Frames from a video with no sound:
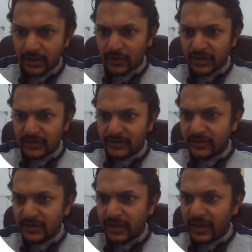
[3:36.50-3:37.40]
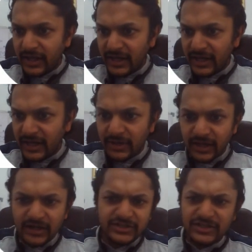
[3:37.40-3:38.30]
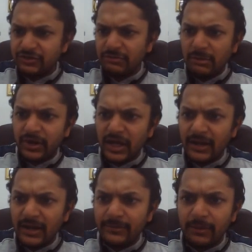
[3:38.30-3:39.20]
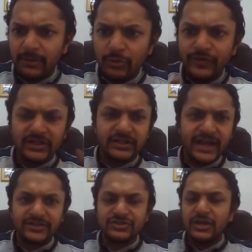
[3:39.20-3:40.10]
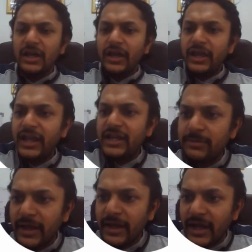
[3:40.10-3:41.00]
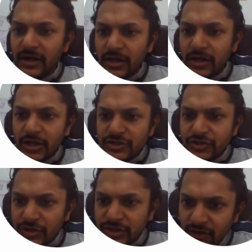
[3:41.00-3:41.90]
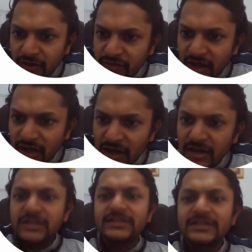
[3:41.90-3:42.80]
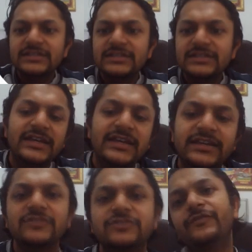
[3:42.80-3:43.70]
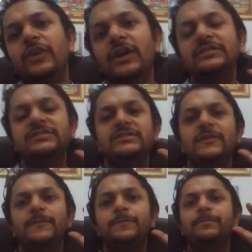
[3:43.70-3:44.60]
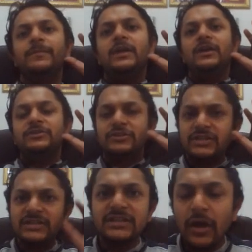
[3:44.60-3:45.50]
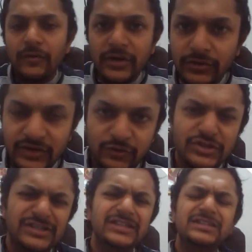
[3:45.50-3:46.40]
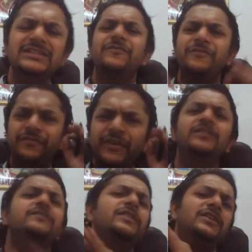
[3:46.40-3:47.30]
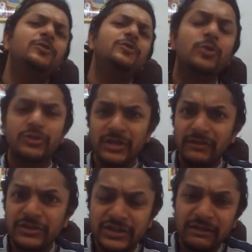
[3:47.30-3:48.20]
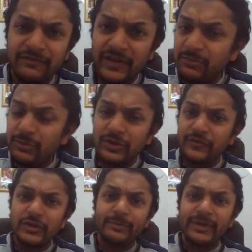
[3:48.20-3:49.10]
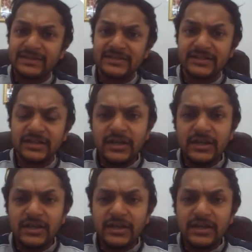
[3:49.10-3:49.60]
Okay, 80 by R. Just remember, I'm removing the text. 80 by R. So there we are. C is the answer for us. So this is how we do this question. This is a very, very good question, I would say. Very beautifully placed.